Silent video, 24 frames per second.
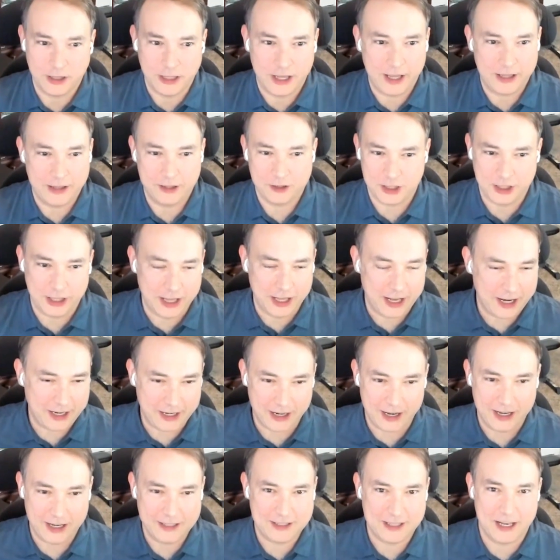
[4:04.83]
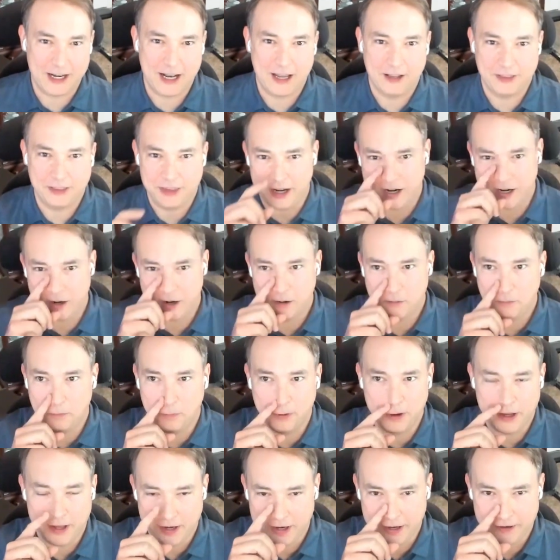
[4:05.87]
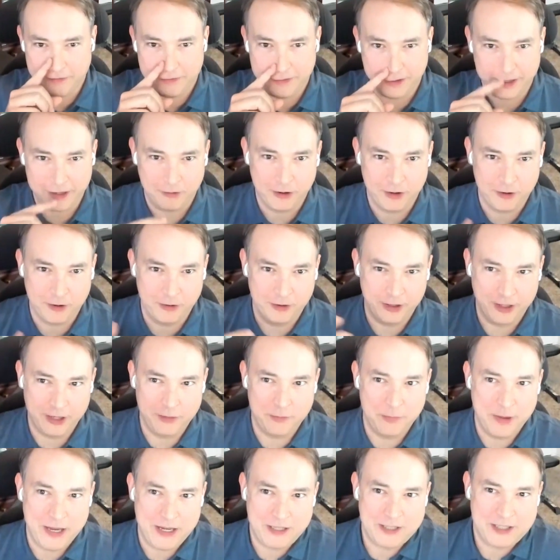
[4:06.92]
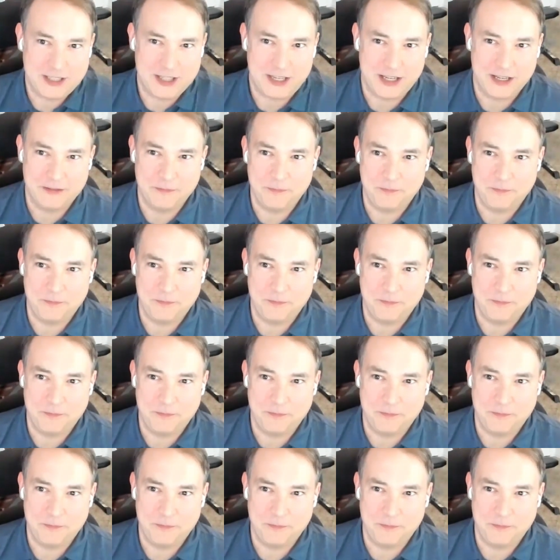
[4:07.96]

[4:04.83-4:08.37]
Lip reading: there's a lot of content out there, but I feel like what really makes it